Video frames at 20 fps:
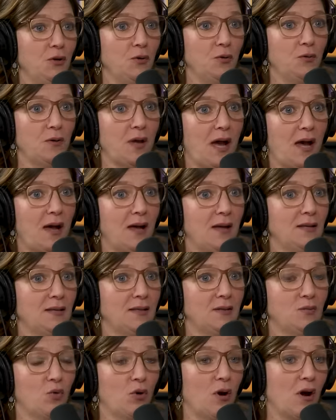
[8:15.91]
you
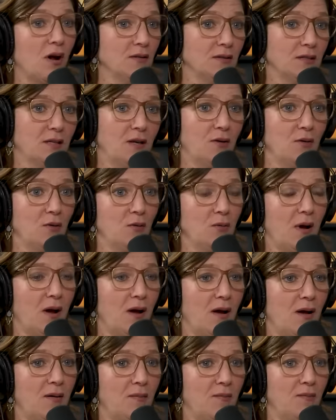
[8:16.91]
guys were also
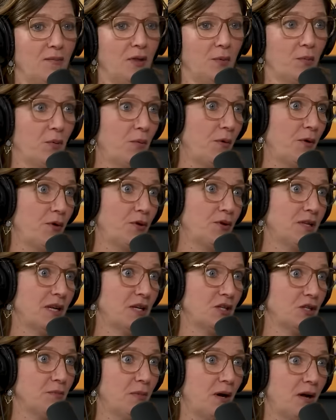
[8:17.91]
the promoter and
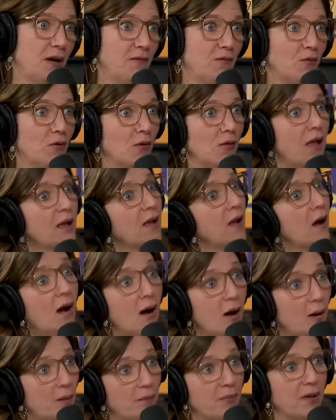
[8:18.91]
sanction body for like
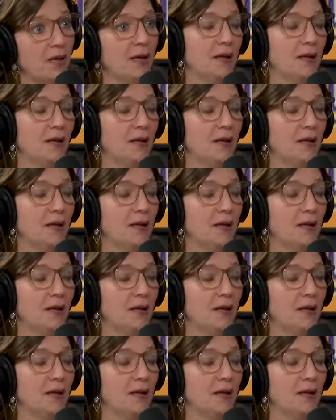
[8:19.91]
UMP